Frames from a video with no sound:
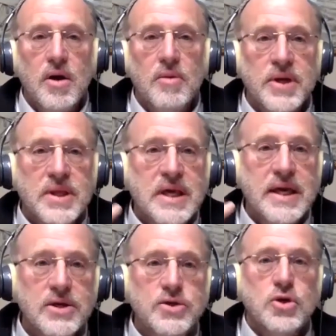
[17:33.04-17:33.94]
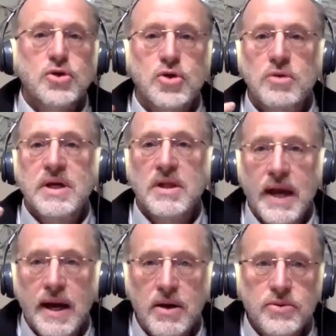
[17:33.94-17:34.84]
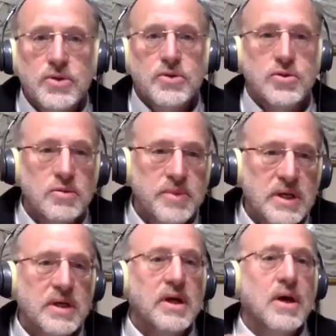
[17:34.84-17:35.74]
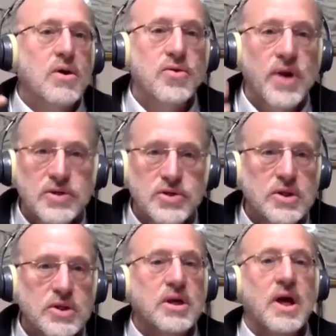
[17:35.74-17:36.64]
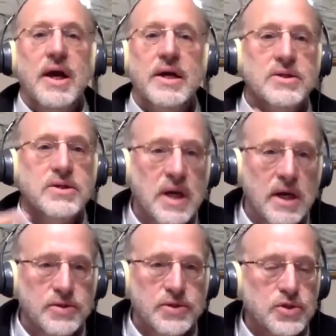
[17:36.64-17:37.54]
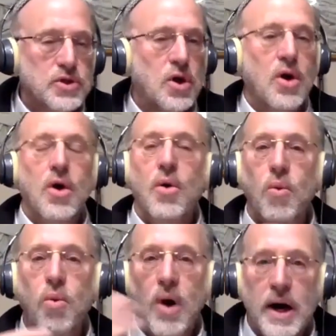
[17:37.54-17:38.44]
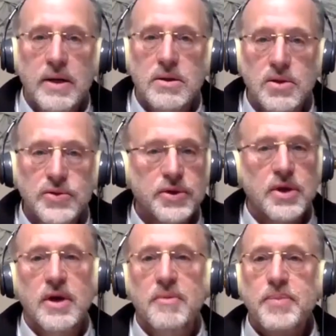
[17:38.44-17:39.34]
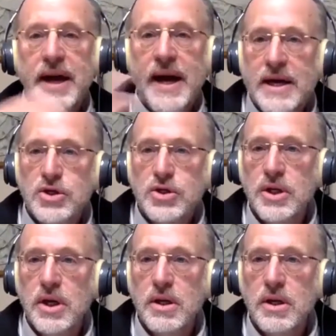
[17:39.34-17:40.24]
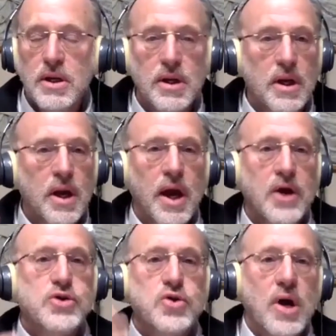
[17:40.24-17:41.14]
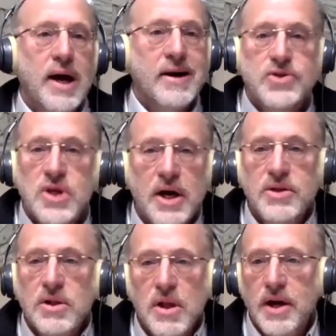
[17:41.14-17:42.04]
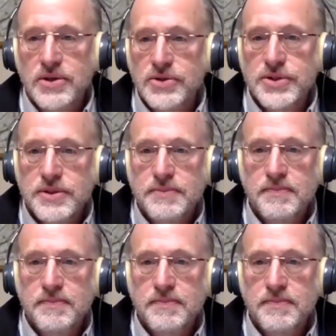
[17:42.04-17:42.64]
But kids should be allowed to be crazy, intense, wild, passionate, and draw outside the lines.